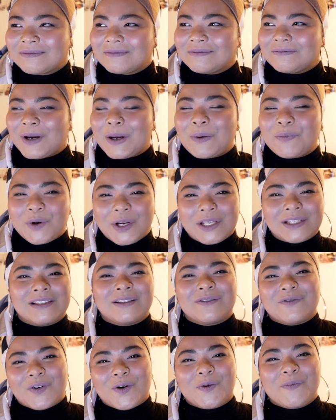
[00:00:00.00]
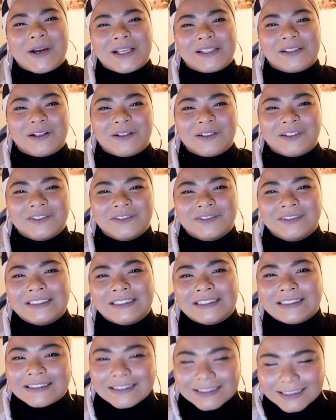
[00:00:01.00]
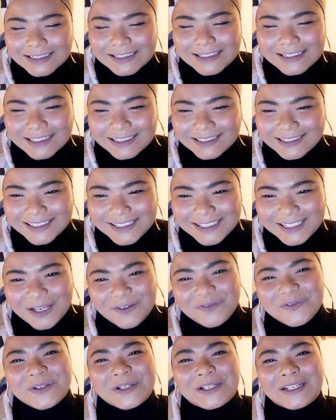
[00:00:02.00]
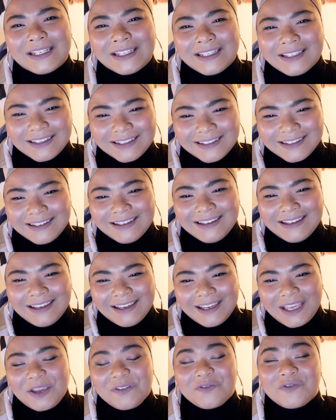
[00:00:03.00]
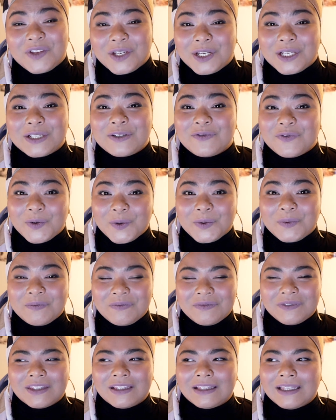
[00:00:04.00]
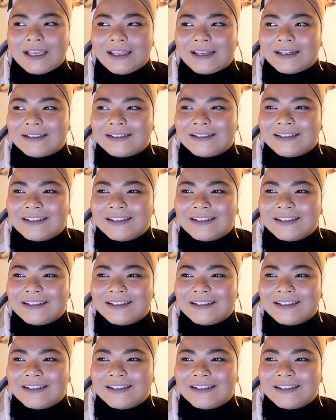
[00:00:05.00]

my present for myself this year is definitely a finished film that